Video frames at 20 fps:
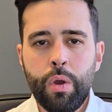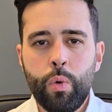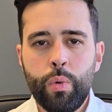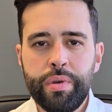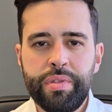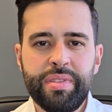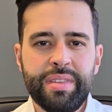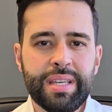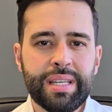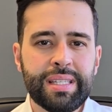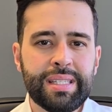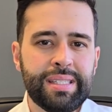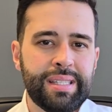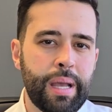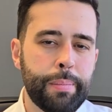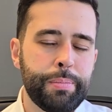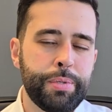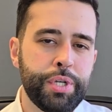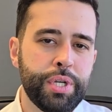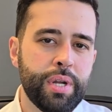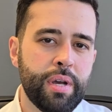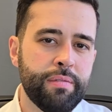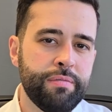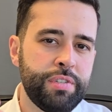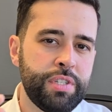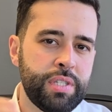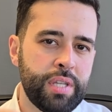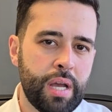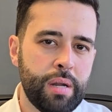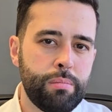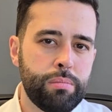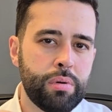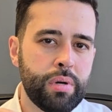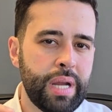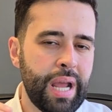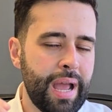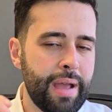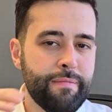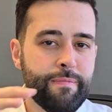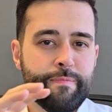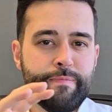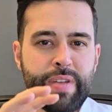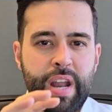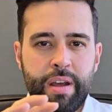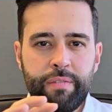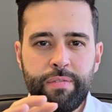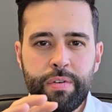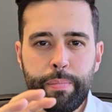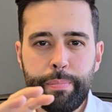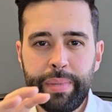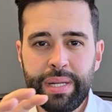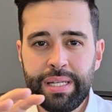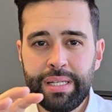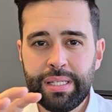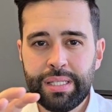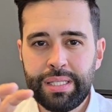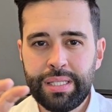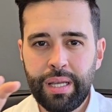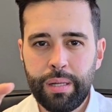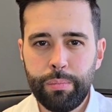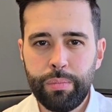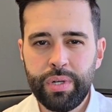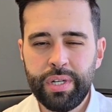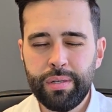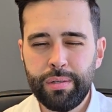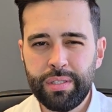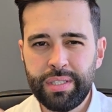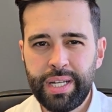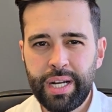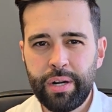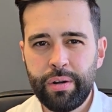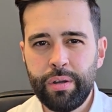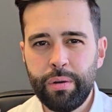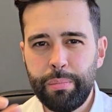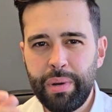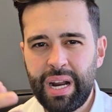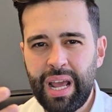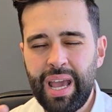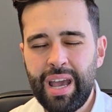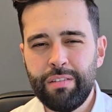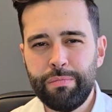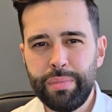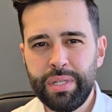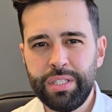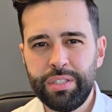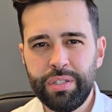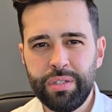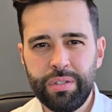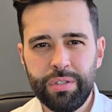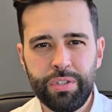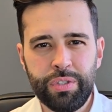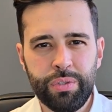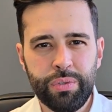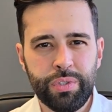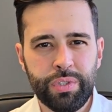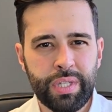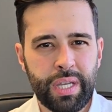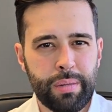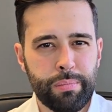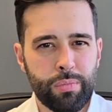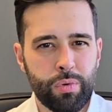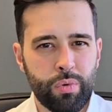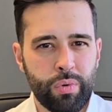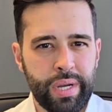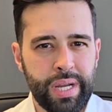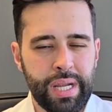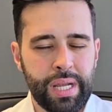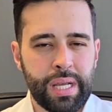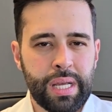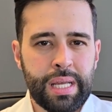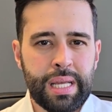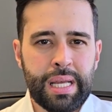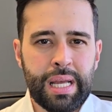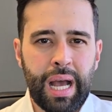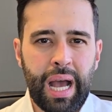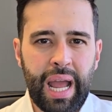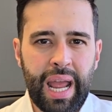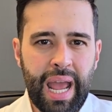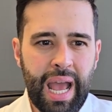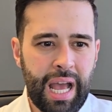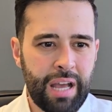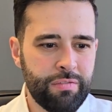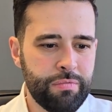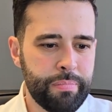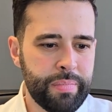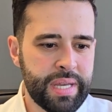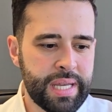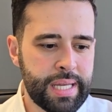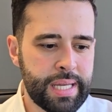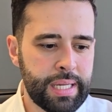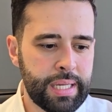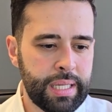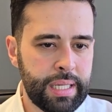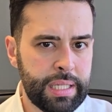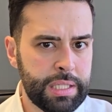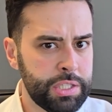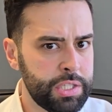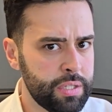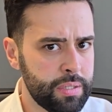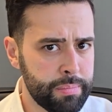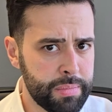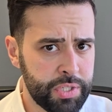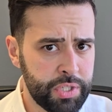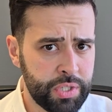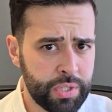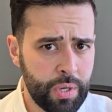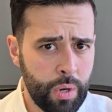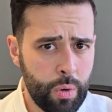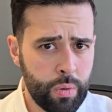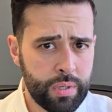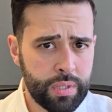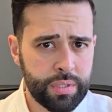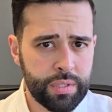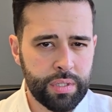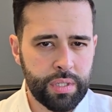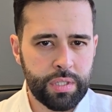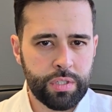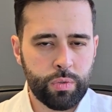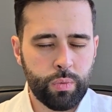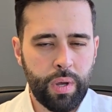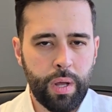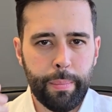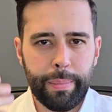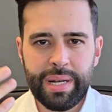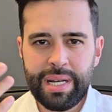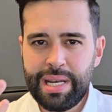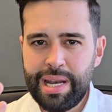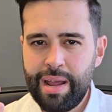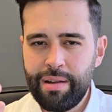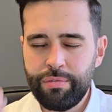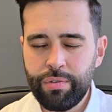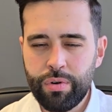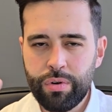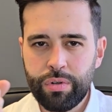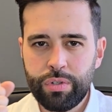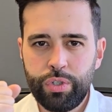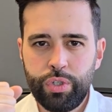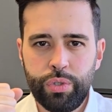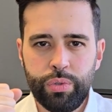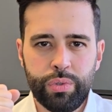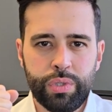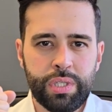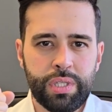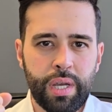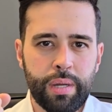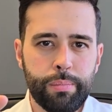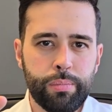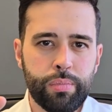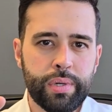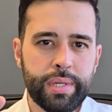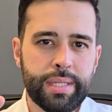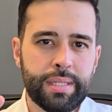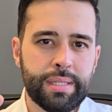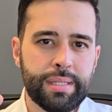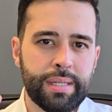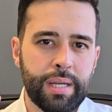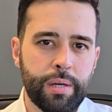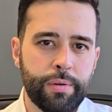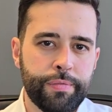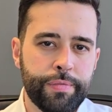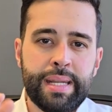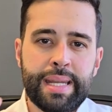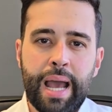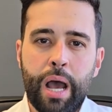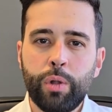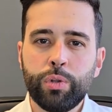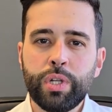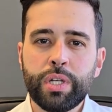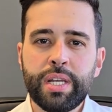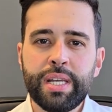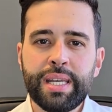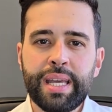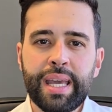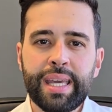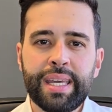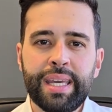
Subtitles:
with the exception of Sudbury. I've never been to Sudbury, Ontario, but I have been to the Sault Ste. Marie. I have been into the Muskokas as well, but never to Sudbury itself. Now, looking at